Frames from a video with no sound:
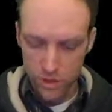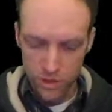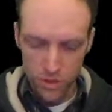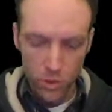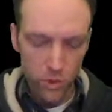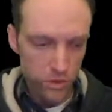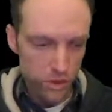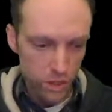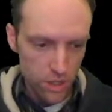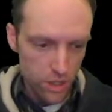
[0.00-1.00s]
quotes.
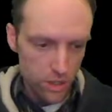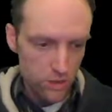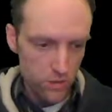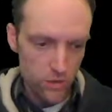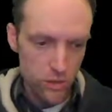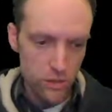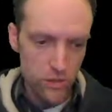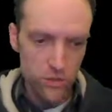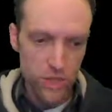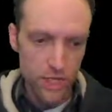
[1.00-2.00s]
So you just do
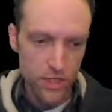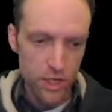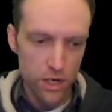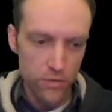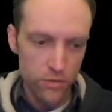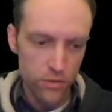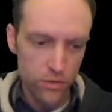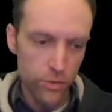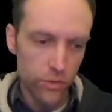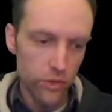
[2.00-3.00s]
-r for
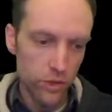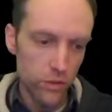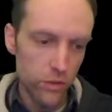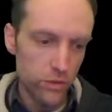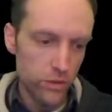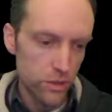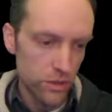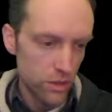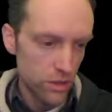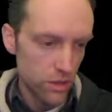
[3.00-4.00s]
removing quotes,
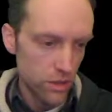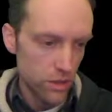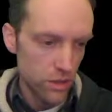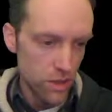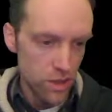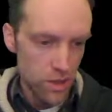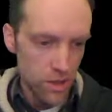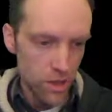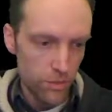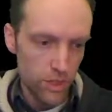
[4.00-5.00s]

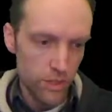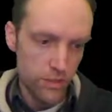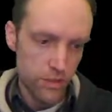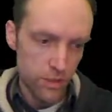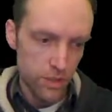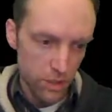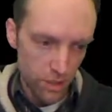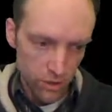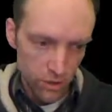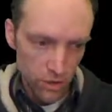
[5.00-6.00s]
because
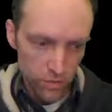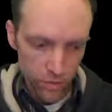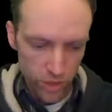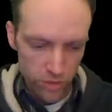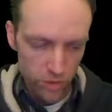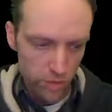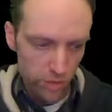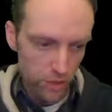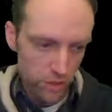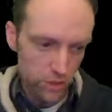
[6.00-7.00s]
you often want to do that
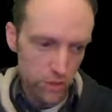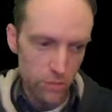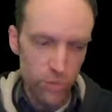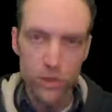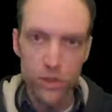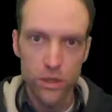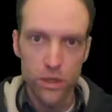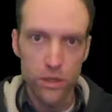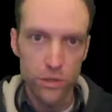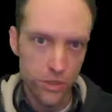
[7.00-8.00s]
because you're trying to put the
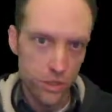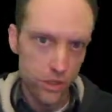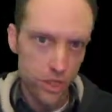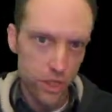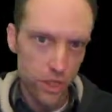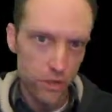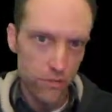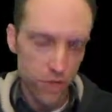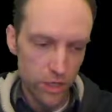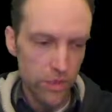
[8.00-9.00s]
result in an
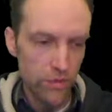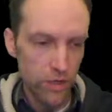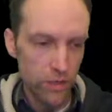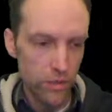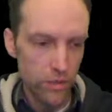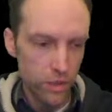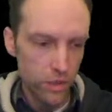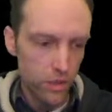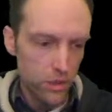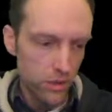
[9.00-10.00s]
environment variable
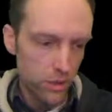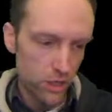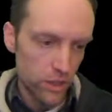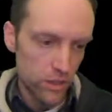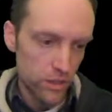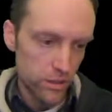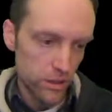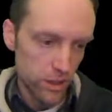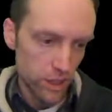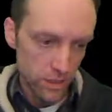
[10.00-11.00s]
like this,
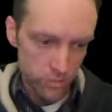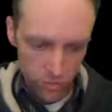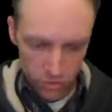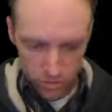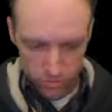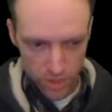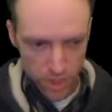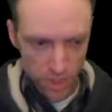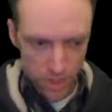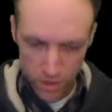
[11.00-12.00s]
like export
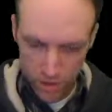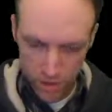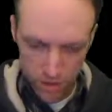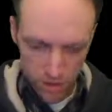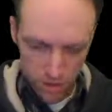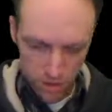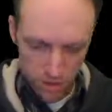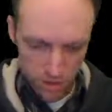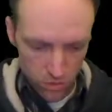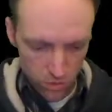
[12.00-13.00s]
id
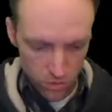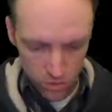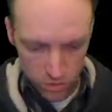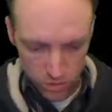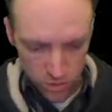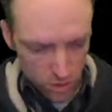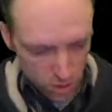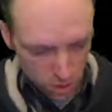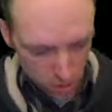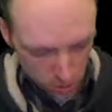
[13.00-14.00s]
equals
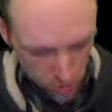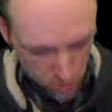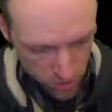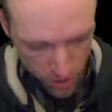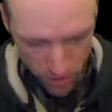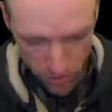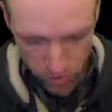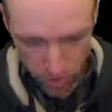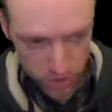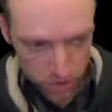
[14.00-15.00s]

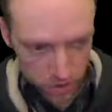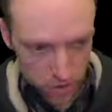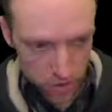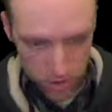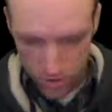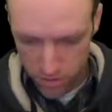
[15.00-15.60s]
$parentheses.